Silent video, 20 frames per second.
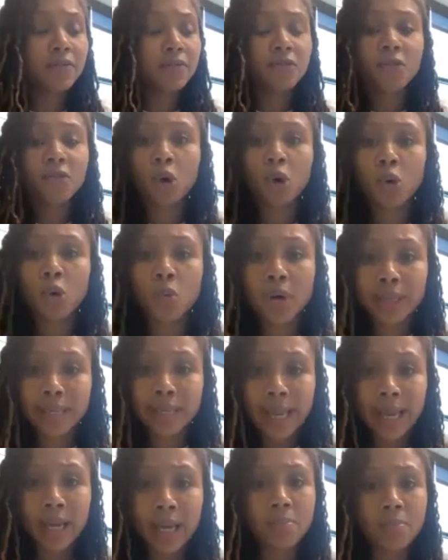
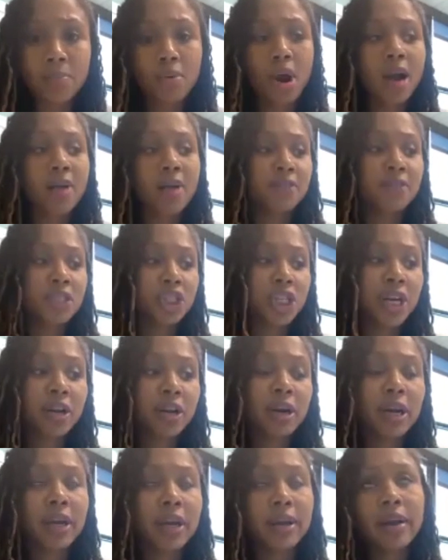401k and profit
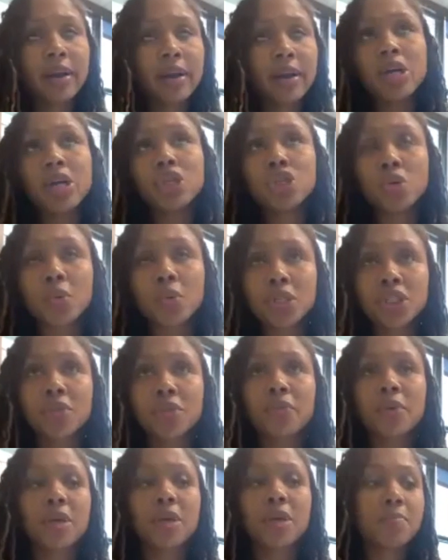sharing, tuition
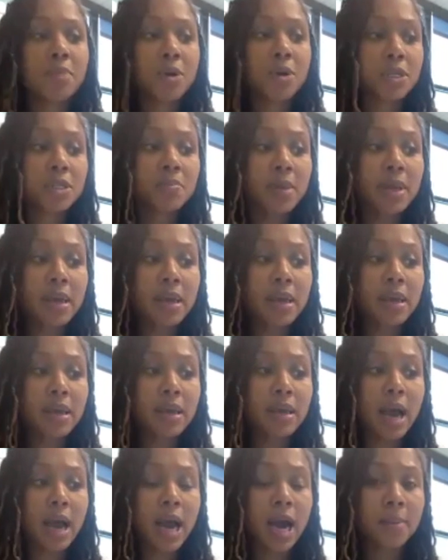reimbursement,
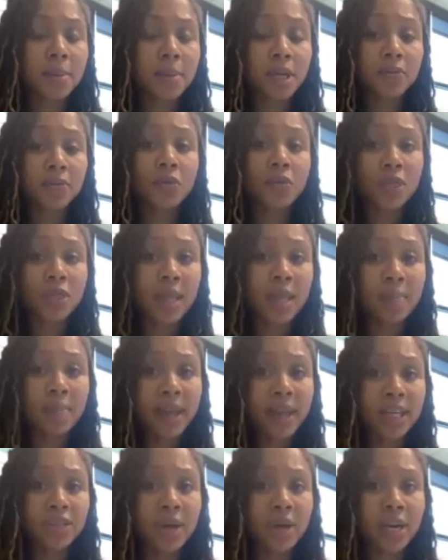and of course that
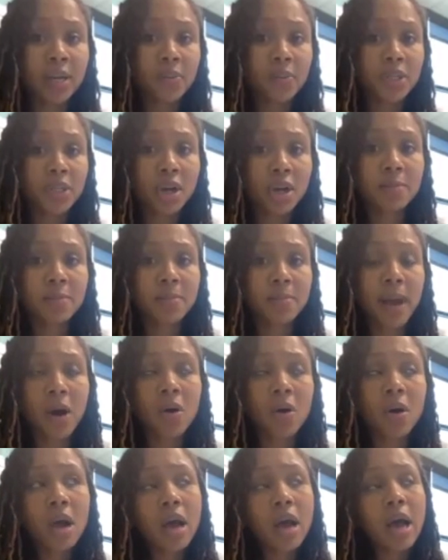paid training we talked
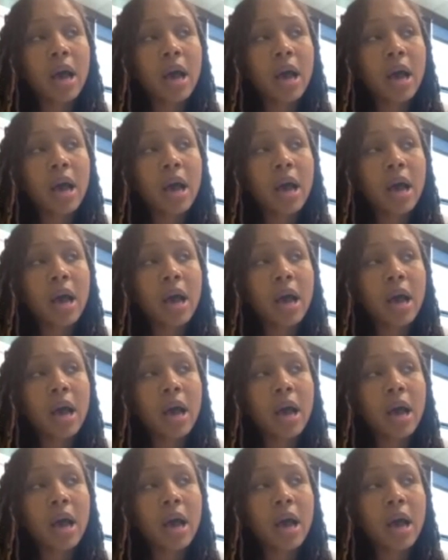about.